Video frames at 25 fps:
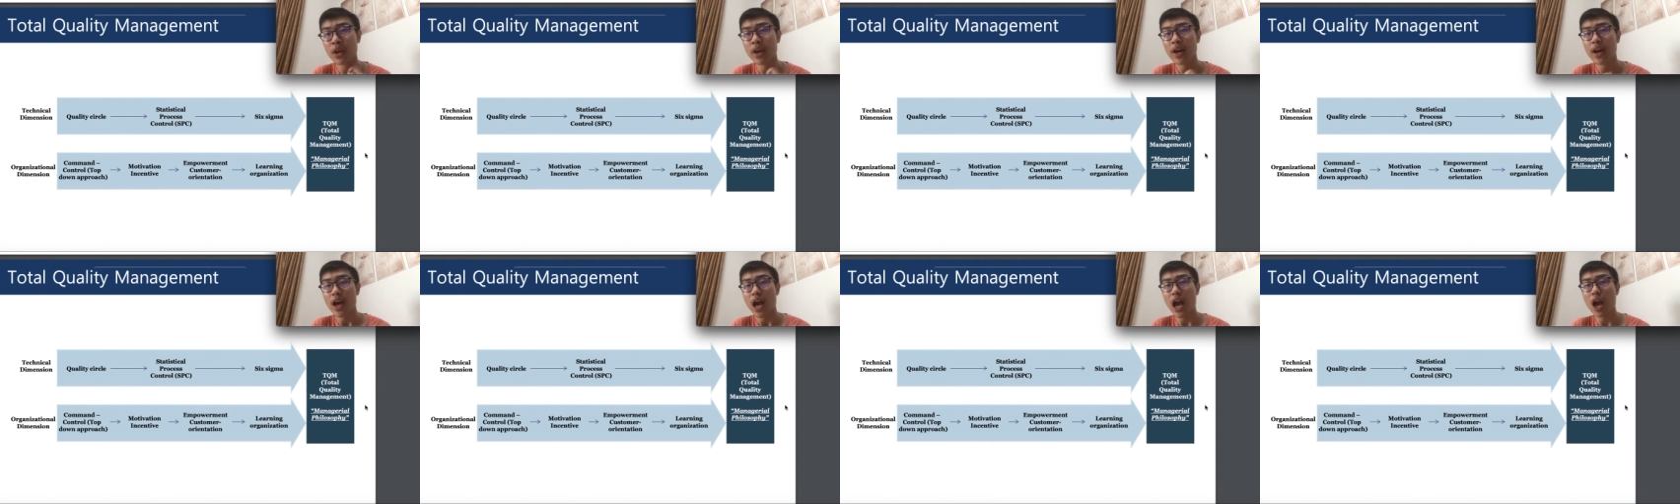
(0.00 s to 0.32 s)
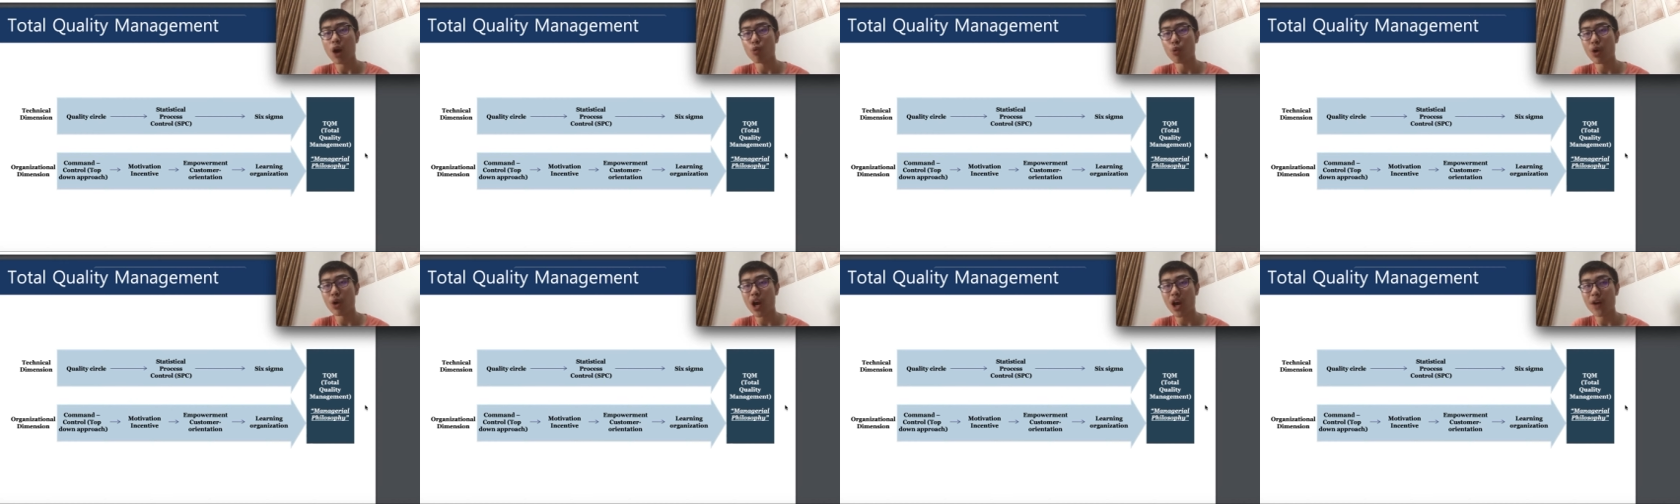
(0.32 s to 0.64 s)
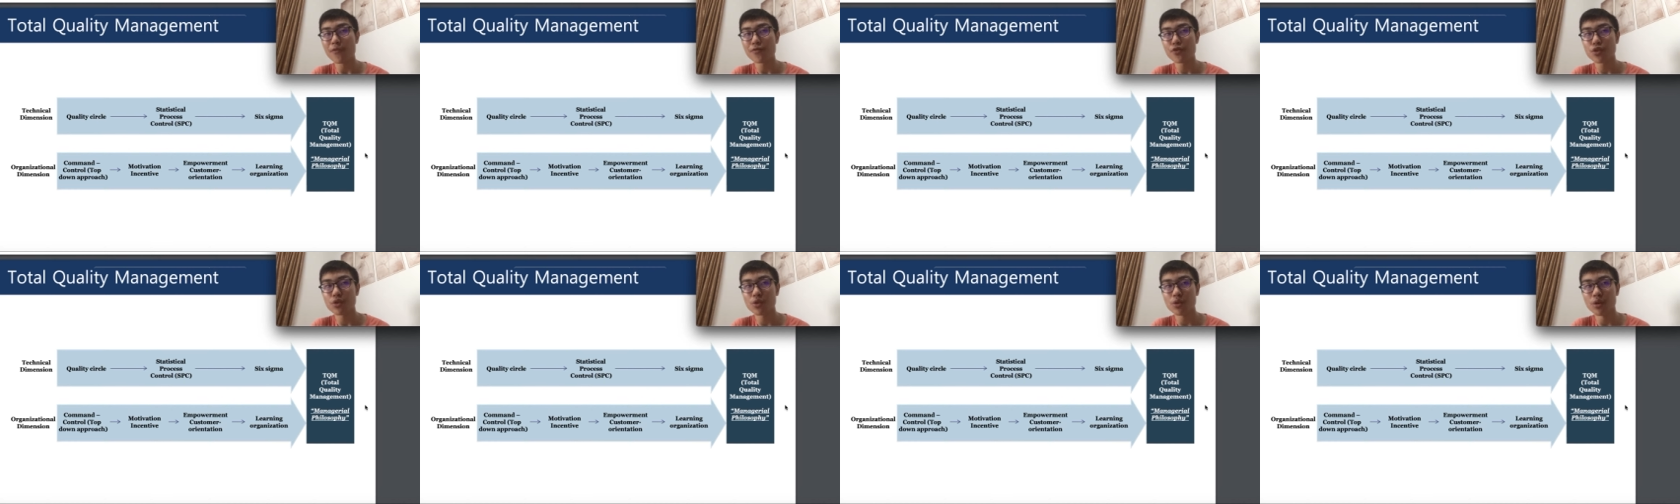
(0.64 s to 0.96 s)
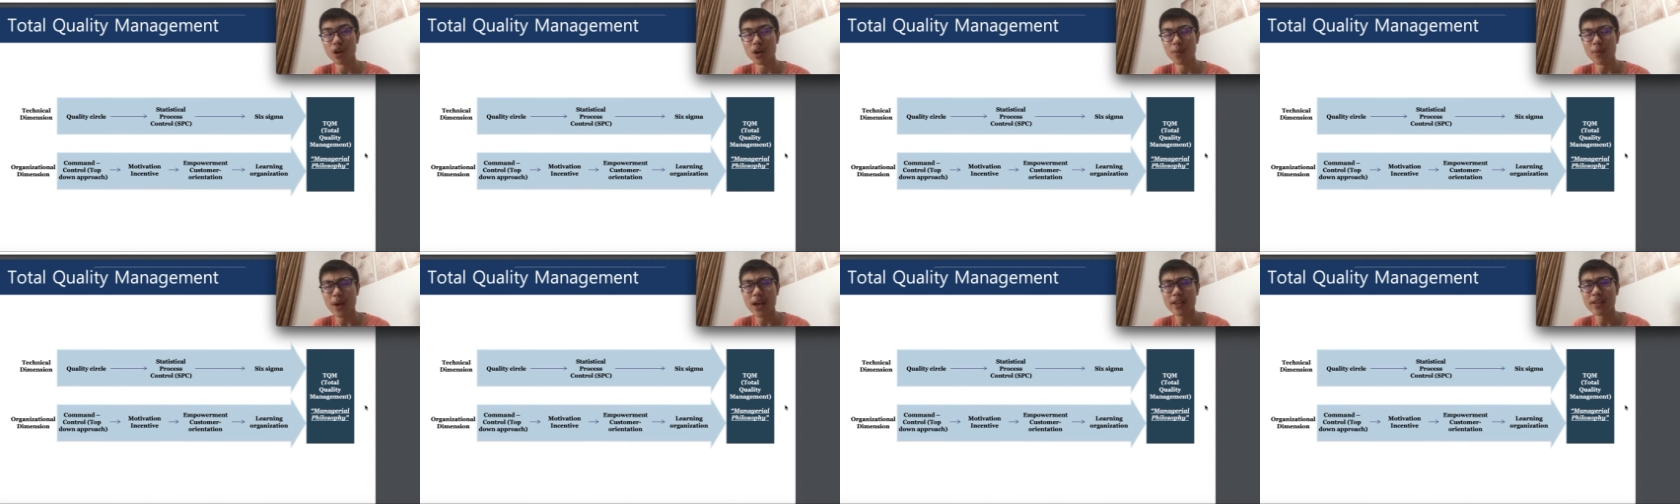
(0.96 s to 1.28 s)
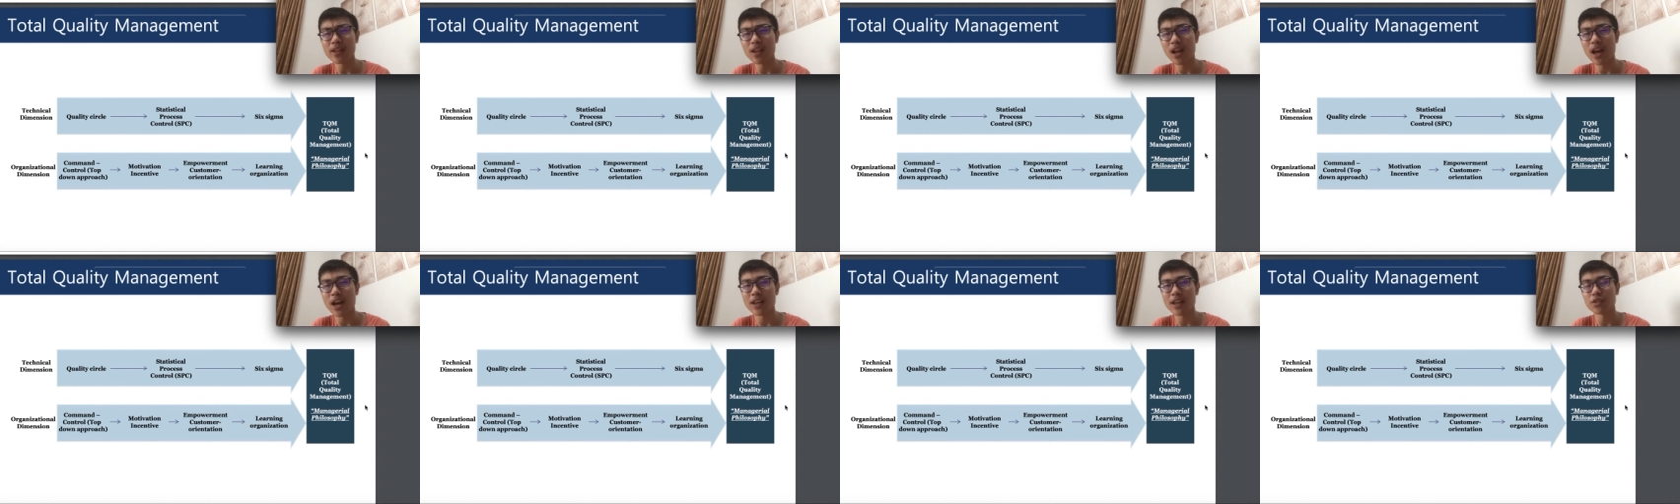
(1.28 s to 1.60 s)
and we have to um,
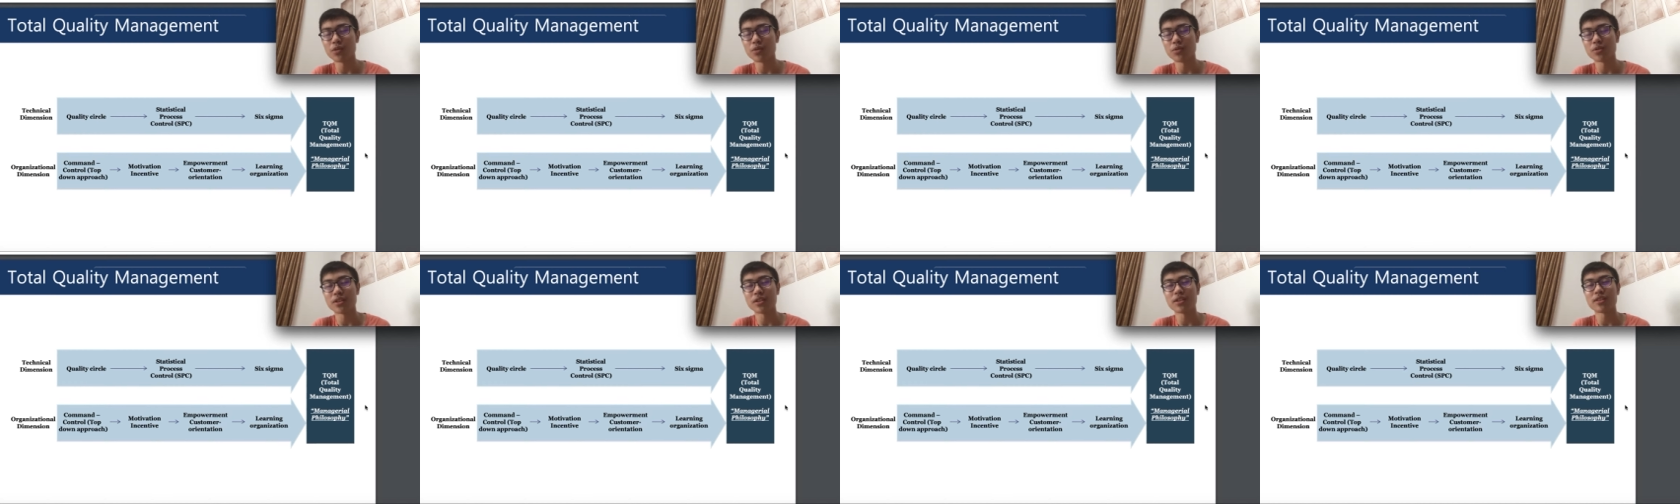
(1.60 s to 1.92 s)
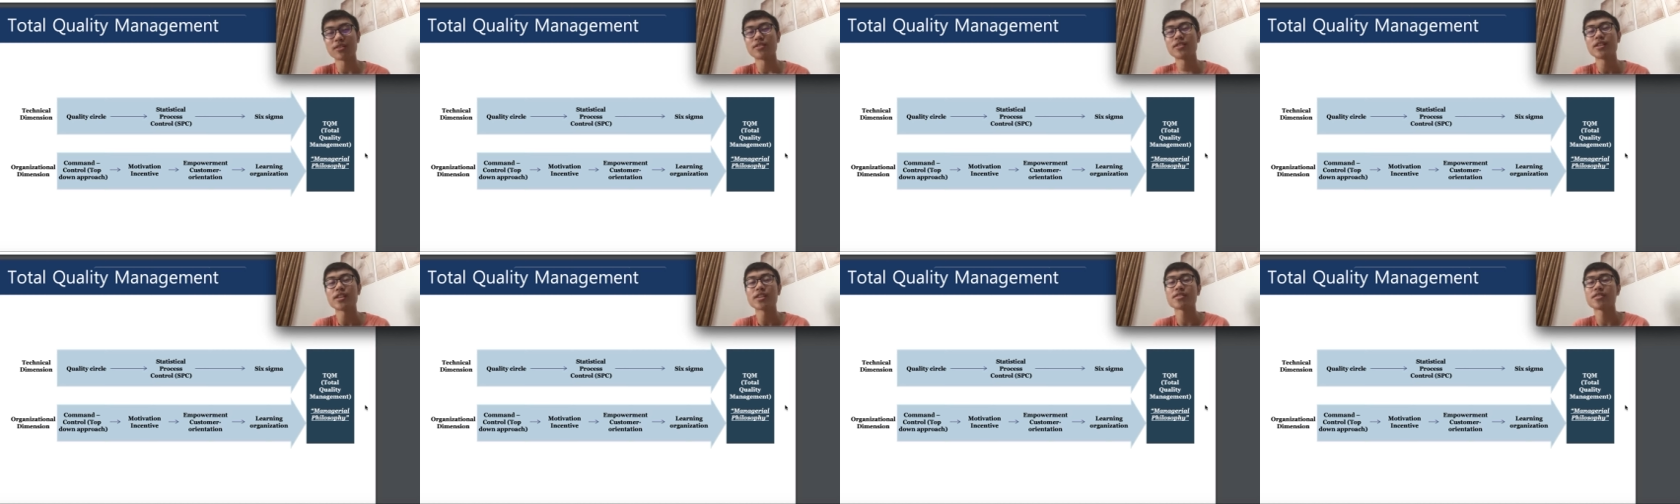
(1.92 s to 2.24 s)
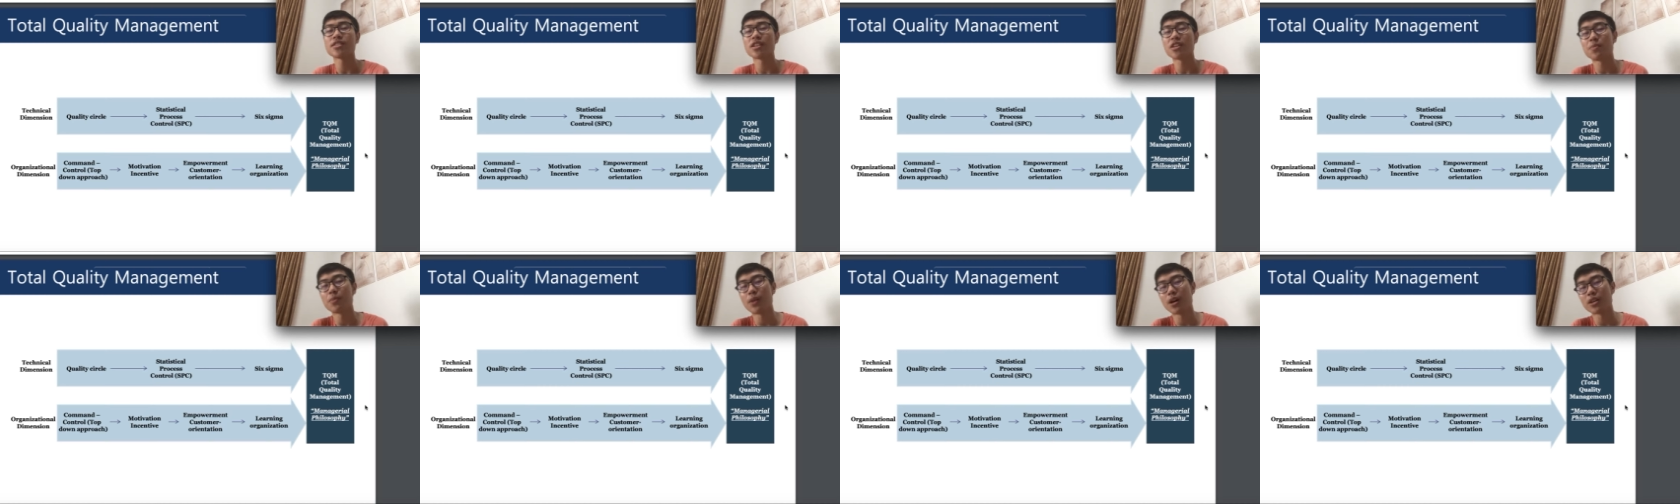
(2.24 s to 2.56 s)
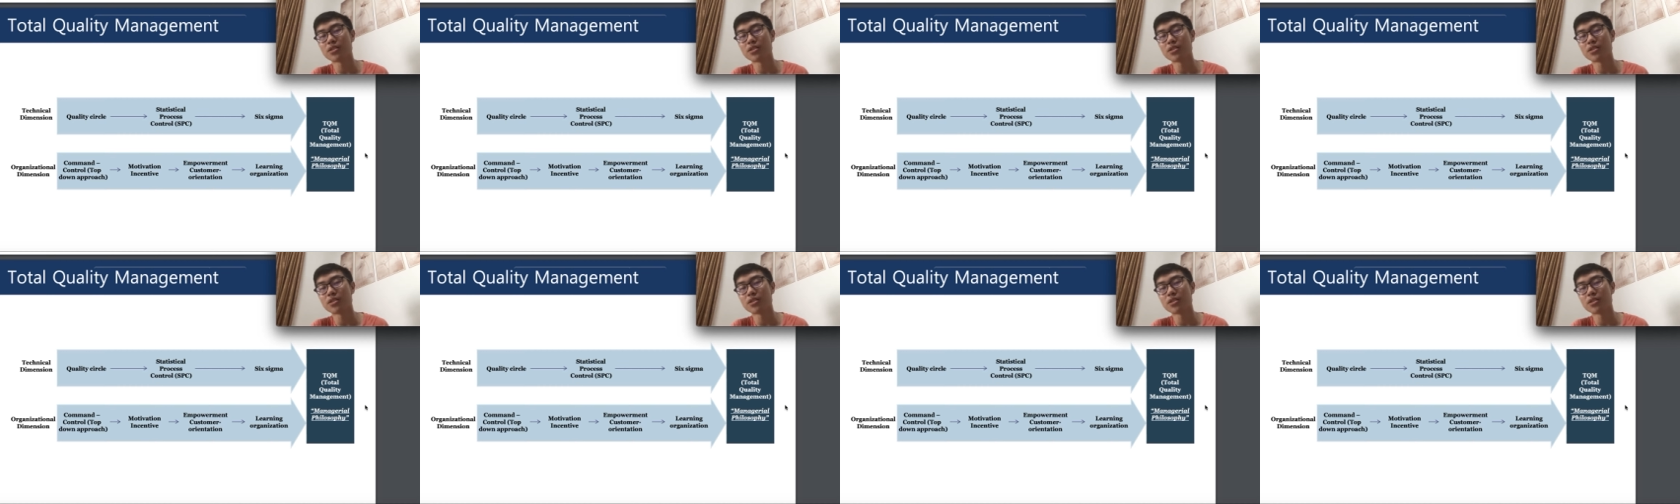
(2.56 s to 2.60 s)
analyze using the Six Sigma.